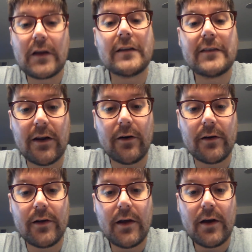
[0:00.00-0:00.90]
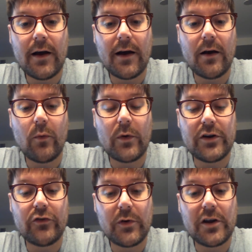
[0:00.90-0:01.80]
considered
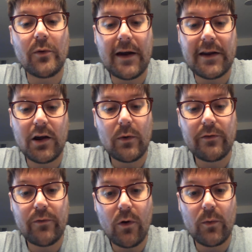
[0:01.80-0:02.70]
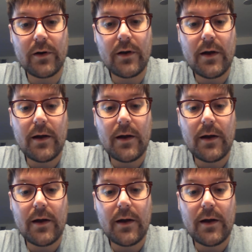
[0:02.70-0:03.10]
when you're doing your writing going forward.